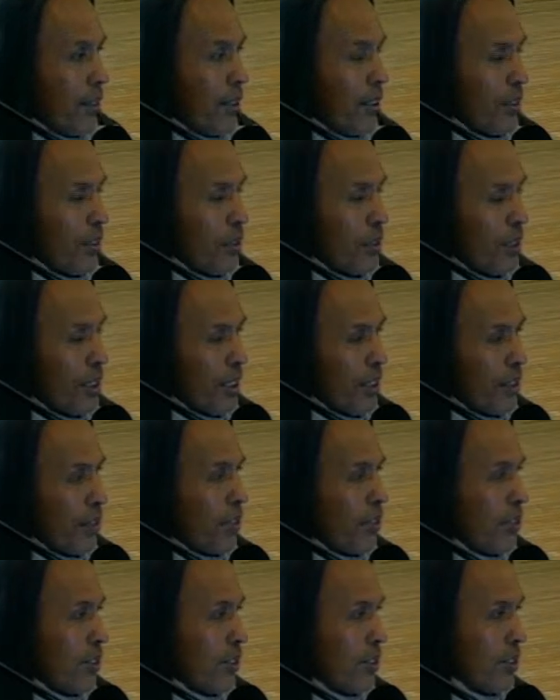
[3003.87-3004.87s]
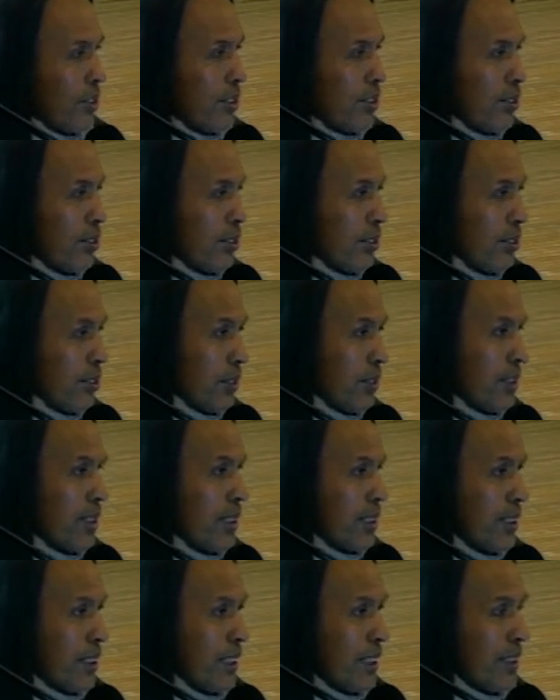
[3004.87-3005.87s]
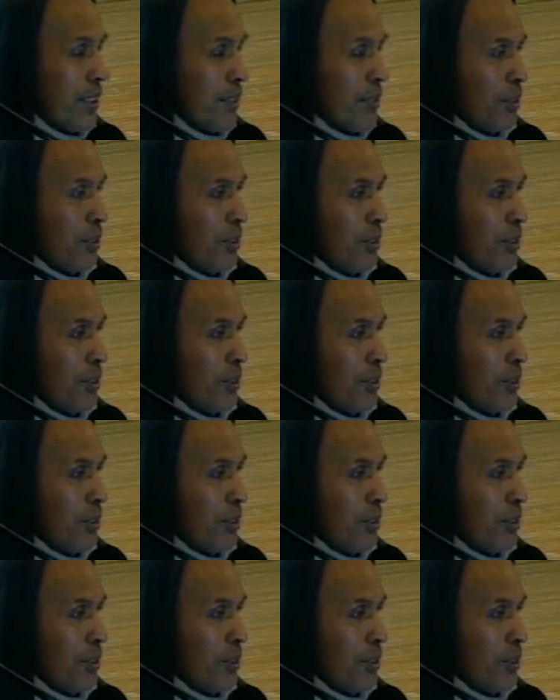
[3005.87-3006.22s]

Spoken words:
Well, Krishna consciousness too. Krishna says